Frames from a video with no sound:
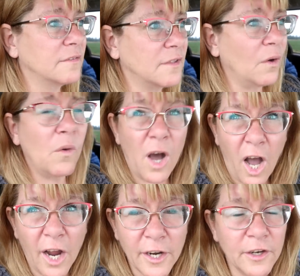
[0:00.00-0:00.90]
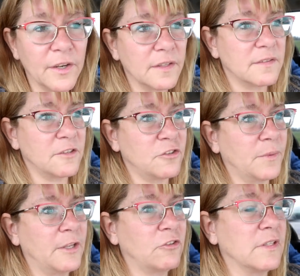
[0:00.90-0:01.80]
so hard
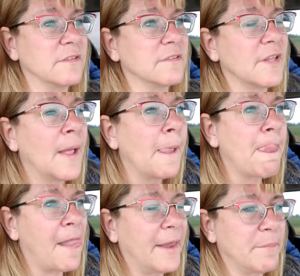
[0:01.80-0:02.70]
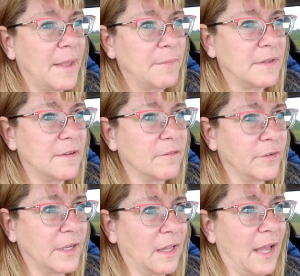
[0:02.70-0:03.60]
situations and it made me
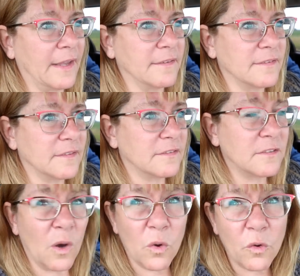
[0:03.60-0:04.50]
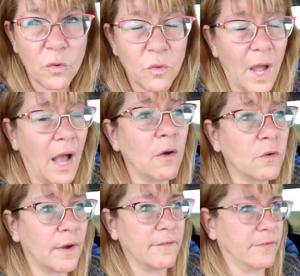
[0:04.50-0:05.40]
realize so how
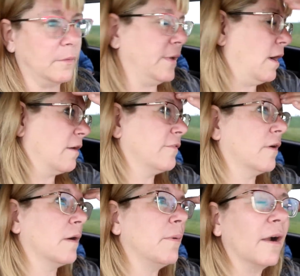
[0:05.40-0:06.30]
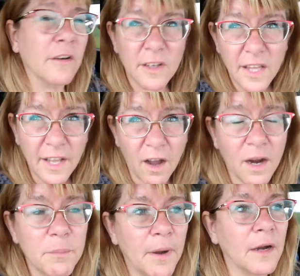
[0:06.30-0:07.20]
grateful we are for our barn like
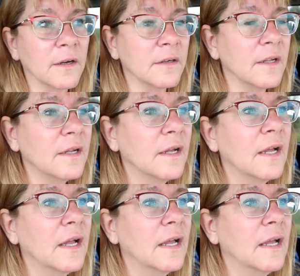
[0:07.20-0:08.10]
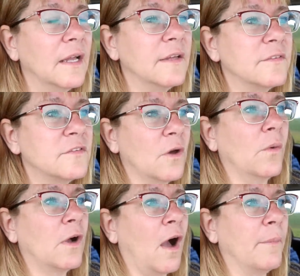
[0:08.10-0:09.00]
our barn is
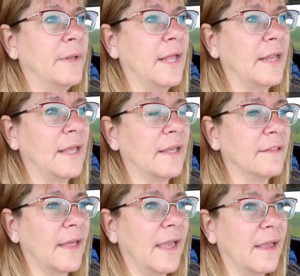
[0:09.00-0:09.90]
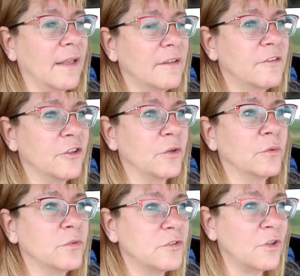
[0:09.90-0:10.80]
so accommodating they
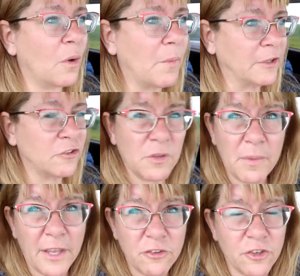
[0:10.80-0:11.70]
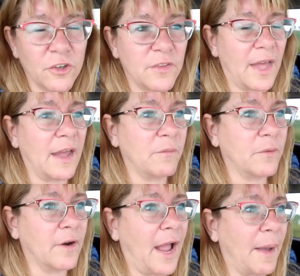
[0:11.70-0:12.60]
do so much to make sure that
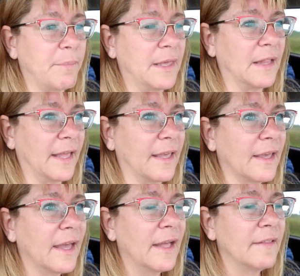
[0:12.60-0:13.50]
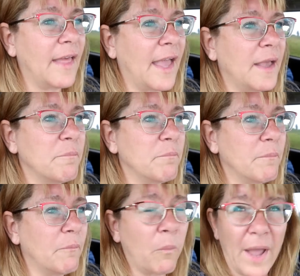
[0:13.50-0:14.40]
we're happy like they
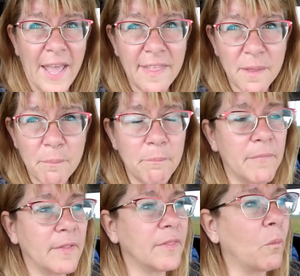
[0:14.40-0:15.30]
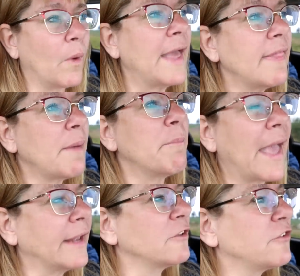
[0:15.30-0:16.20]
weigh them the way they
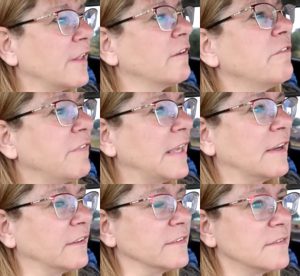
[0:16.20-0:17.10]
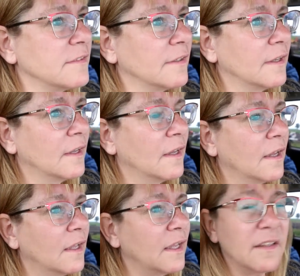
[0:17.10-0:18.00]
manage their fields
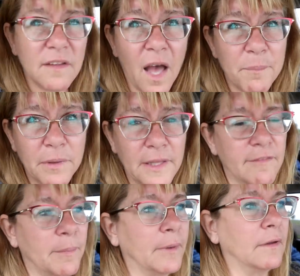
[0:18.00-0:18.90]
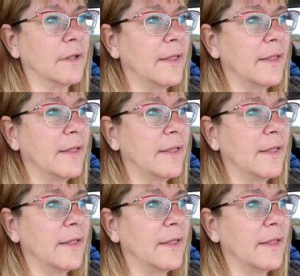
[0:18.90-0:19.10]
is unbelievable.